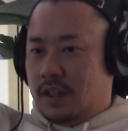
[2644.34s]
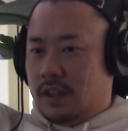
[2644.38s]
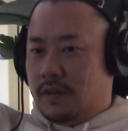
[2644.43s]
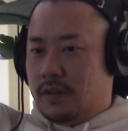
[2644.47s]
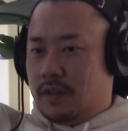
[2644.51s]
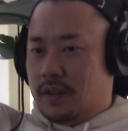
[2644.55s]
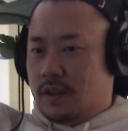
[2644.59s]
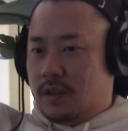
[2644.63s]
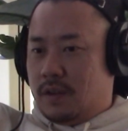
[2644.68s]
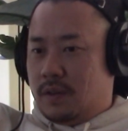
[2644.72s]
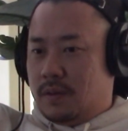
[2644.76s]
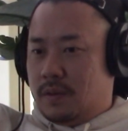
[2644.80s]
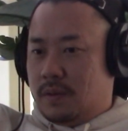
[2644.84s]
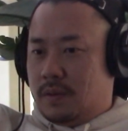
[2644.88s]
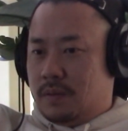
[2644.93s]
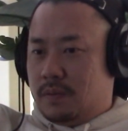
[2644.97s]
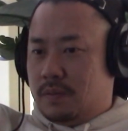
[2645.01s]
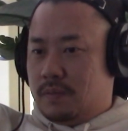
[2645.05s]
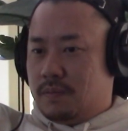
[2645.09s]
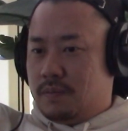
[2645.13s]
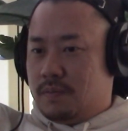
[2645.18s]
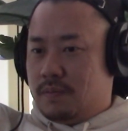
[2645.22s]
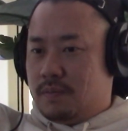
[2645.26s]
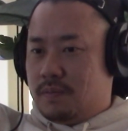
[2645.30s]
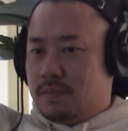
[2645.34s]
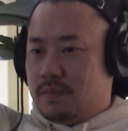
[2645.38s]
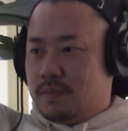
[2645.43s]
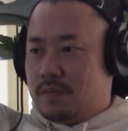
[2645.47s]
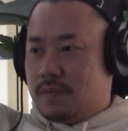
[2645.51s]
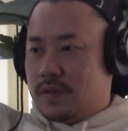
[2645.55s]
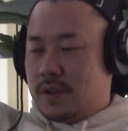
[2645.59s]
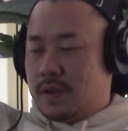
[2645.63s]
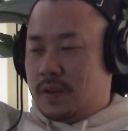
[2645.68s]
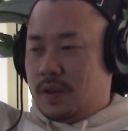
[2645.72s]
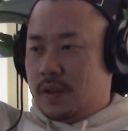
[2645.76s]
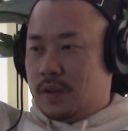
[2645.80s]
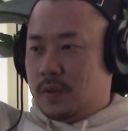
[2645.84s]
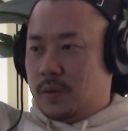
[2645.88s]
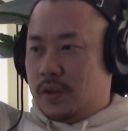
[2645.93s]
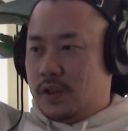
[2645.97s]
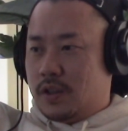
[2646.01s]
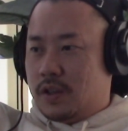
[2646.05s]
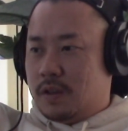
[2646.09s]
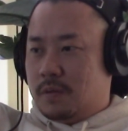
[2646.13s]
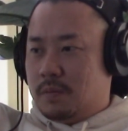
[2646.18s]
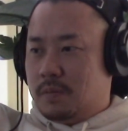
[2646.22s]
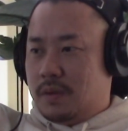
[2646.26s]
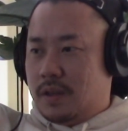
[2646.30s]
Even though sometimes we
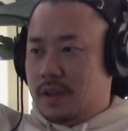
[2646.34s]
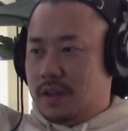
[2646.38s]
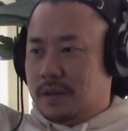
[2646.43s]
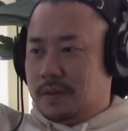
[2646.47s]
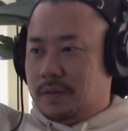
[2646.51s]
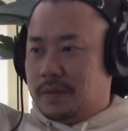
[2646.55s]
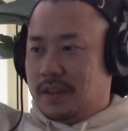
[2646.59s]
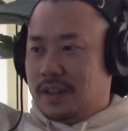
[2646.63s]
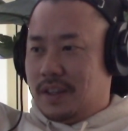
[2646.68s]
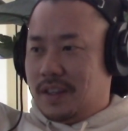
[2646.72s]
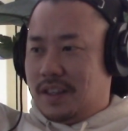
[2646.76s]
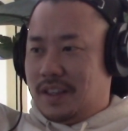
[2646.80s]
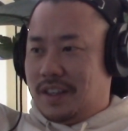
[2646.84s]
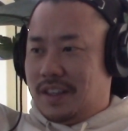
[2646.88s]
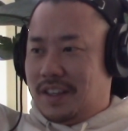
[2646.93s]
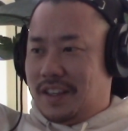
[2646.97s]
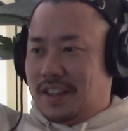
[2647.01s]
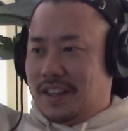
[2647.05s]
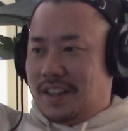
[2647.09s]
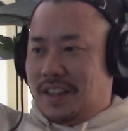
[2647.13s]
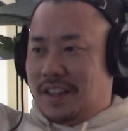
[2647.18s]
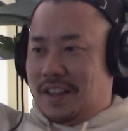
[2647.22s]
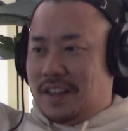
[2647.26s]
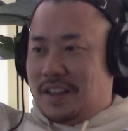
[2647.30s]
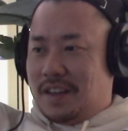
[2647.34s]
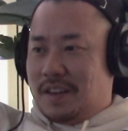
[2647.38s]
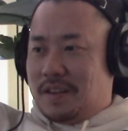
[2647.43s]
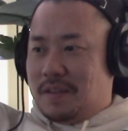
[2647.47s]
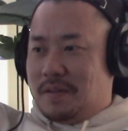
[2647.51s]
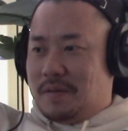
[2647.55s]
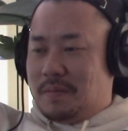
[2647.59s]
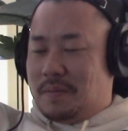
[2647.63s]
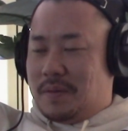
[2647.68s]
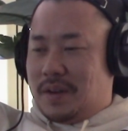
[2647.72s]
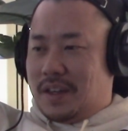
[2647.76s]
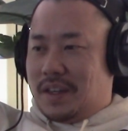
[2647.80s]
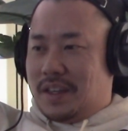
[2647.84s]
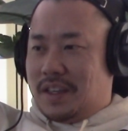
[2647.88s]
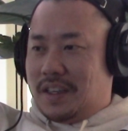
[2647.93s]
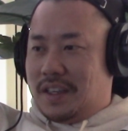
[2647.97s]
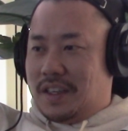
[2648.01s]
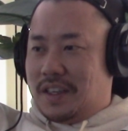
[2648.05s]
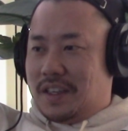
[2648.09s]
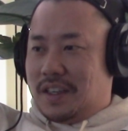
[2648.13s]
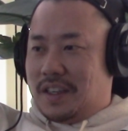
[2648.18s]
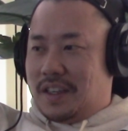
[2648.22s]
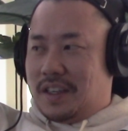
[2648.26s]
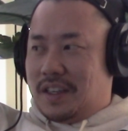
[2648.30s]
shouldn't be. But
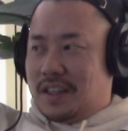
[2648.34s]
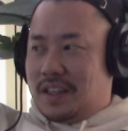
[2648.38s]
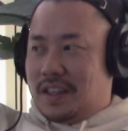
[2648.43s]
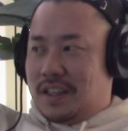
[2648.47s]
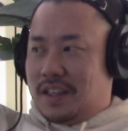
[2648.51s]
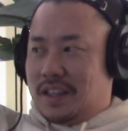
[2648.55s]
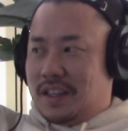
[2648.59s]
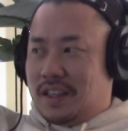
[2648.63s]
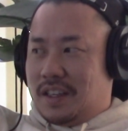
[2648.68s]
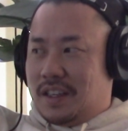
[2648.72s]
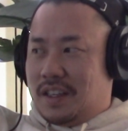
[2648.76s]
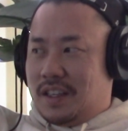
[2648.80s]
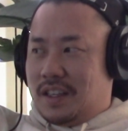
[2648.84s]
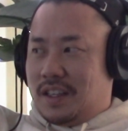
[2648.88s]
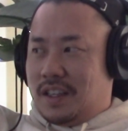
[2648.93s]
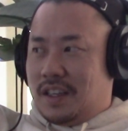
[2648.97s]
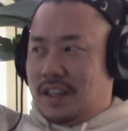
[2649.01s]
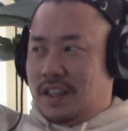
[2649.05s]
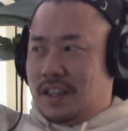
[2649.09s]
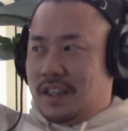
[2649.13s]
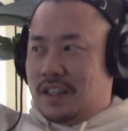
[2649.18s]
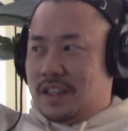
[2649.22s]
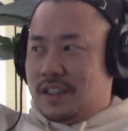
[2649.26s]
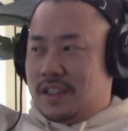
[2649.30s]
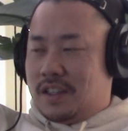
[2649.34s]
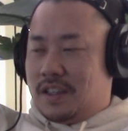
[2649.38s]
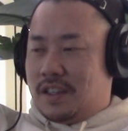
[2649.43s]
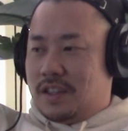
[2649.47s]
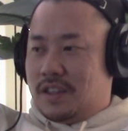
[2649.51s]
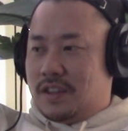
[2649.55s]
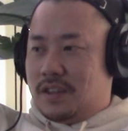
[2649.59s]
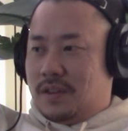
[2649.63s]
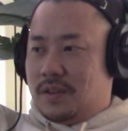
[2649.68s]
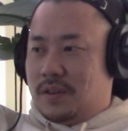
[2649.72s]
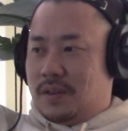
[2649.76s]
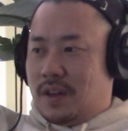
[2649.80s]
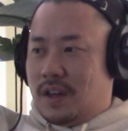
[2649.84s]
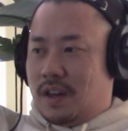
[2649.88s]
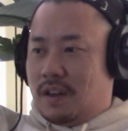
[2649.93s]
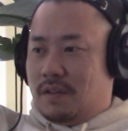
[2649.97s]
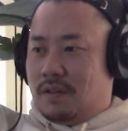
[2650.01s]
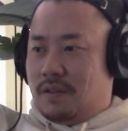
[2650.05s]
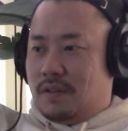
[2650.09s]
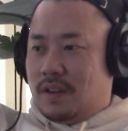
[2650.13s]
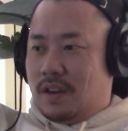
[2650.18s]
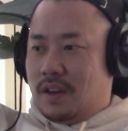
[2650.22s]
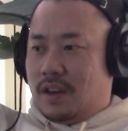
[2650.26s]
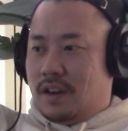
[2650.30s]
it's good to have
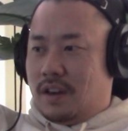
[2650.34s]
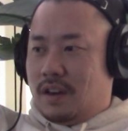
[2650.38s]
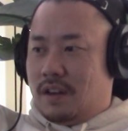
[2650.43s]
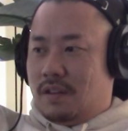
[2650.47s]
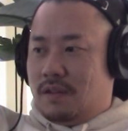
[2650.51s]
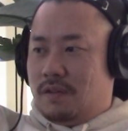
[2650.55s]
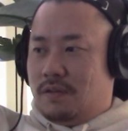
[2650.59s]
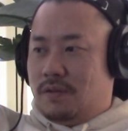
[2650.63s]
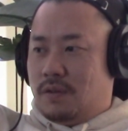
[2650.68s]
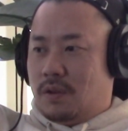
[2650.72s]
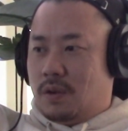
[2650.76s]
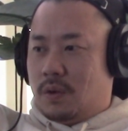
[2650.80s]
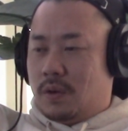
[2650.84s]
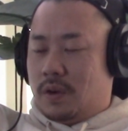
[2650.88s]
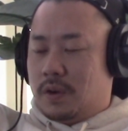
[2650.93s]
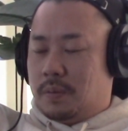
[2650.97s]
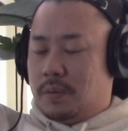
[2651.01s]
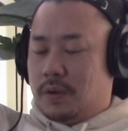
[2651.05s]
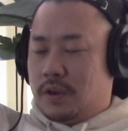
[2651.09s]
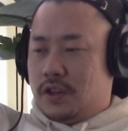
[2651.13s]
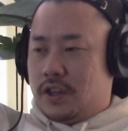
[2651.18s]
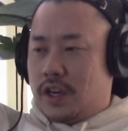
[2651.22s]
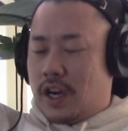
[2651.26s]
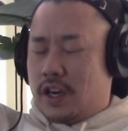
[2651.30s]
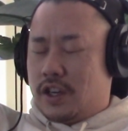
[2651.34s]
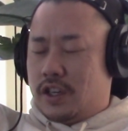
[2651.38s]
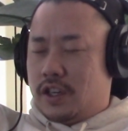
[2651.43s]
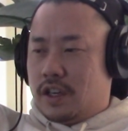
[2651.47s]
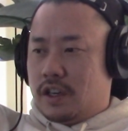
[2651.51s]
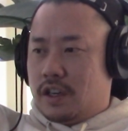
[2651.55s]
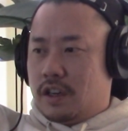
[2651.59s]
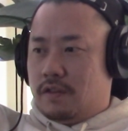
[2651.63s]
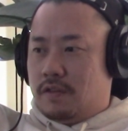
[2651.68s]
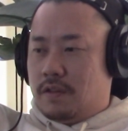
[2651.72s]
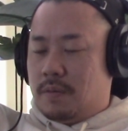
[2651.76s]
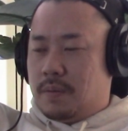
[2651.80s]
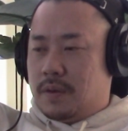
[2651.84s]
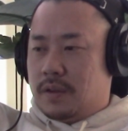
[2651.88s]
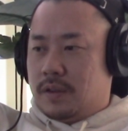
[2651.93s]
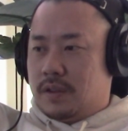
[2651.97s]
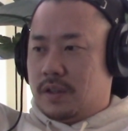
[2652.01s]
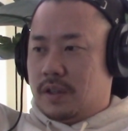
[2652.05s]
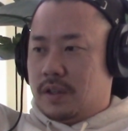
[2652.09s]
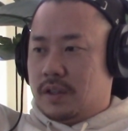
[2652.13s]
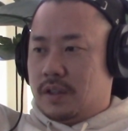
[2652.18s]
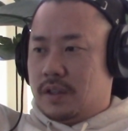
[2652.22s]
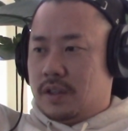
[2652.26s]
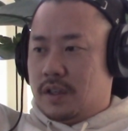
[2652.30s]
like a forward projection of a
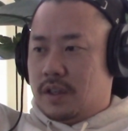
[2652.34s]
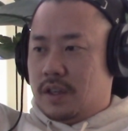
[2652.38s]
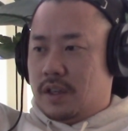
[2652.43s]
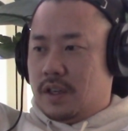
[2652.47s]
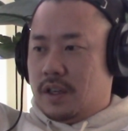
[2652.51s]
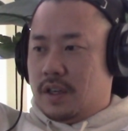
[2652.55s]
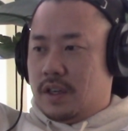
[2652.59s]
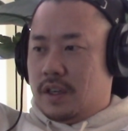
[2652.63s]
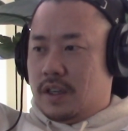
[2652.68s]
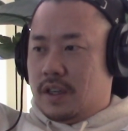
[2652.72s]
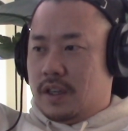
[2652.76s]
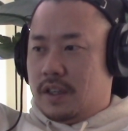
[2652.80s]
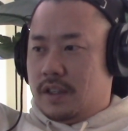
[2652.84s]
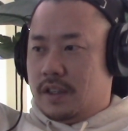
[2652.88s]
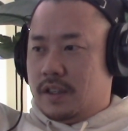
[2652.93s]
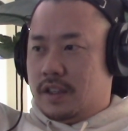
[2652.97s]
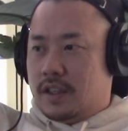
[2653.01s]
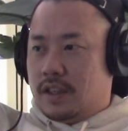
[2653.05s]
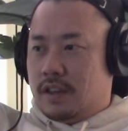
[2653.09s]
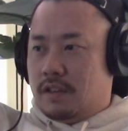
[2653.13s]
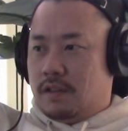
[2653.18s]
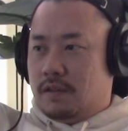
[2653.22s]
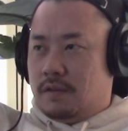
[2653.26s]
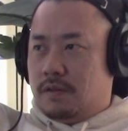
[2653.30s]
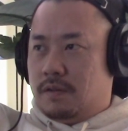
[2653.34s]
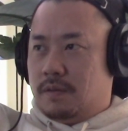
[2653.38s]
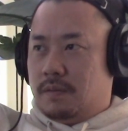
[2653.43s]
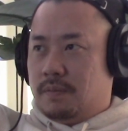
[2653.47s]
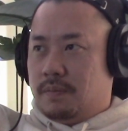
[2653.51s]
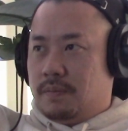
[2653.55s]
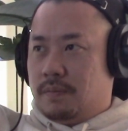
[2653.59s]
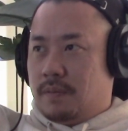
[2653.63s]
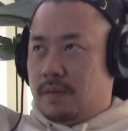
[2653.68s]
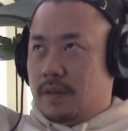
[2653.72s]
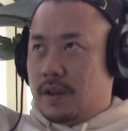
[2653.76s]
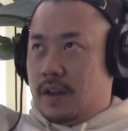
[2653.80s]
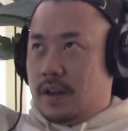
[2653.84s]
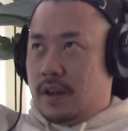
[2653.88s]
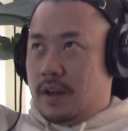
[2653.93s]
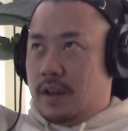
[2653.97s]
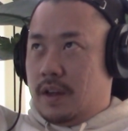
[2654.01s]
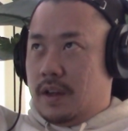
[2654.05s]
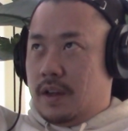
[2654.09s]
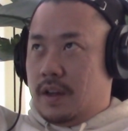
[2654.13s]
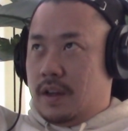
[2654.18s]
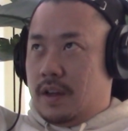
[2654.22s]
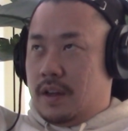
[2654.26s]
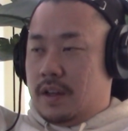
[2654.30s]
business instead of
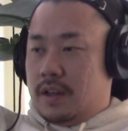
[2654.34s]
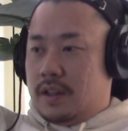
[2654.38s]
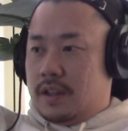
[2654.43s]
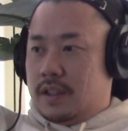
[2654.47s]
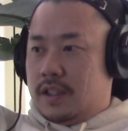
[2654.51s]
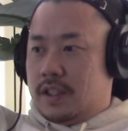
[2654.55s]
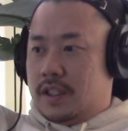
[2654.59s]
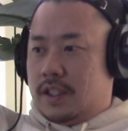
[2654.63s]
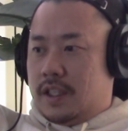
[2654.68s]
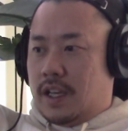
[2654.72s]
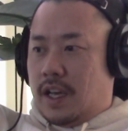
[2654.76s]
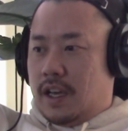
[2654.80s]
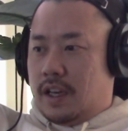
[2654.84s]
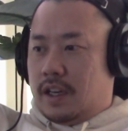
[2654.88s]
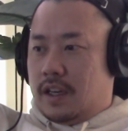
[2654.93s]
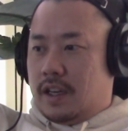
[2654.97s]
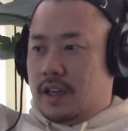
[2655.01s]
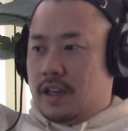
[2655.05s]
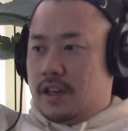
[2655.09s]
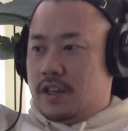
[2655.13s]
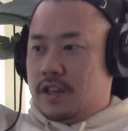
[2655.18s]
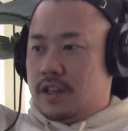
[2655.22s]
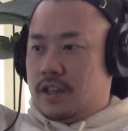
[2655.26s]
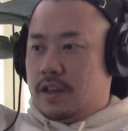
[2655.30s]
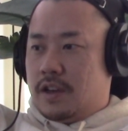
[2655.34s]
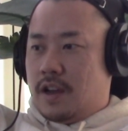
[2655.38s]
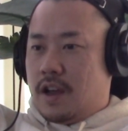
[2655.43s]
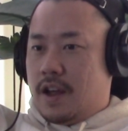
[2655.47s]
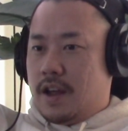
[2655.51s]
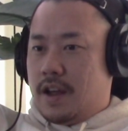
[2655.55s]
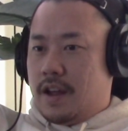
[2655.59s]
stagnation.